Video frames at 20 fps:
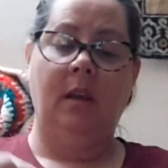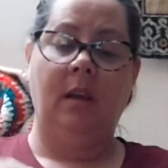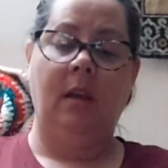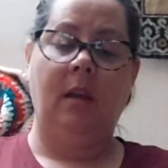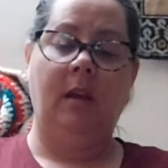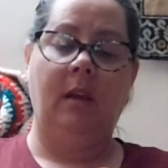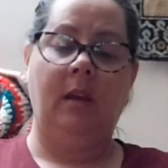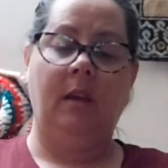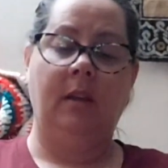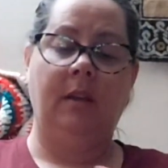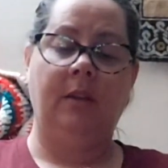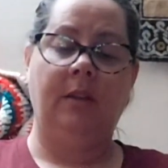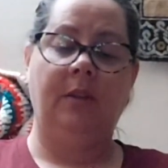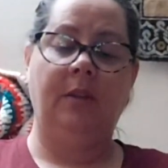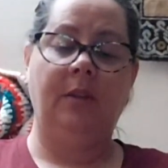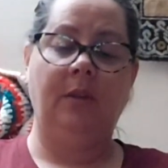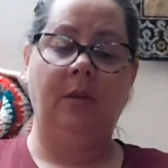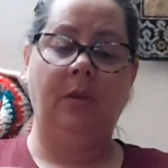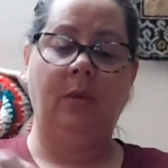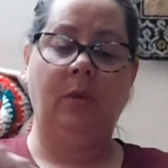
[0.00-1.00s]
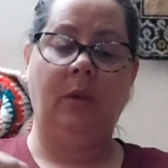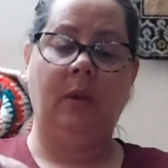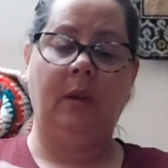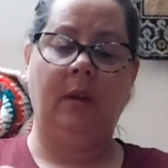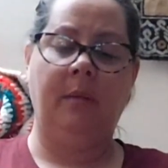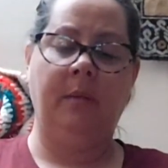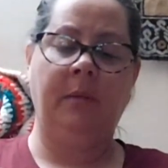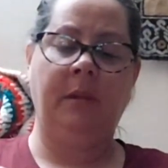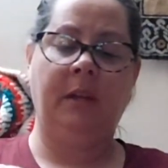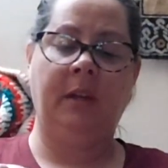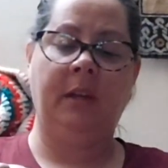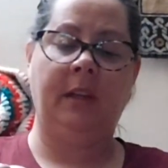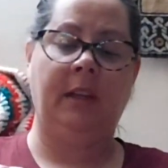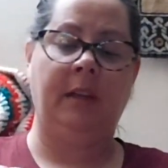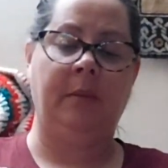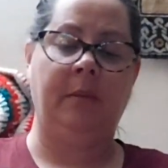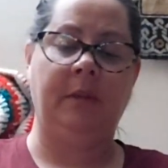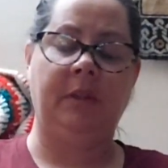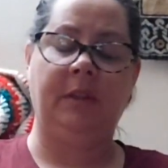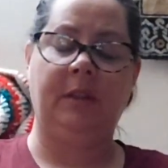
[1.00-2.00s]
And 2, I'm not going to
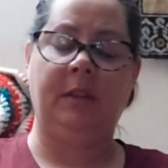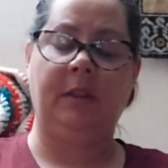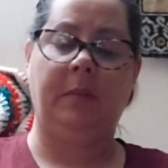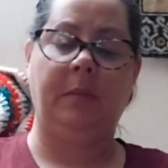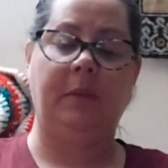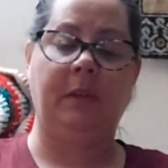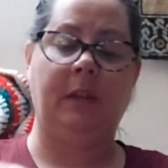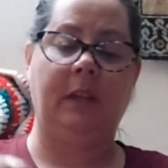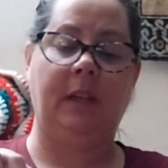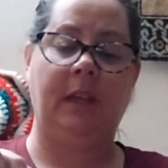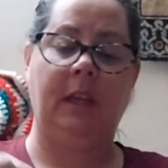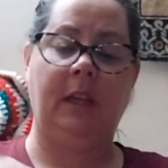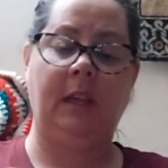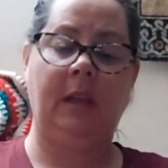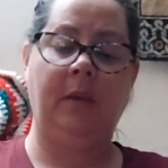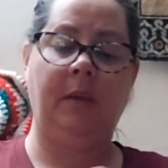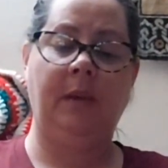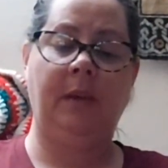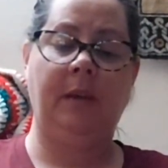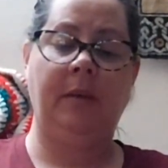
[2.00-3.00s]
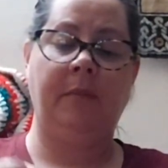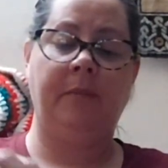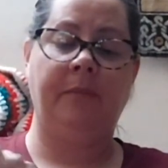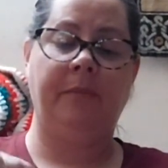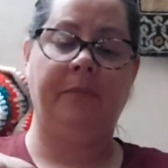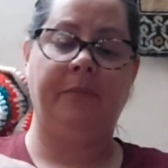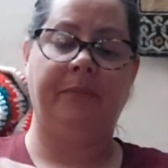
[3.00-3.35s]
get much sleep tonight anyway.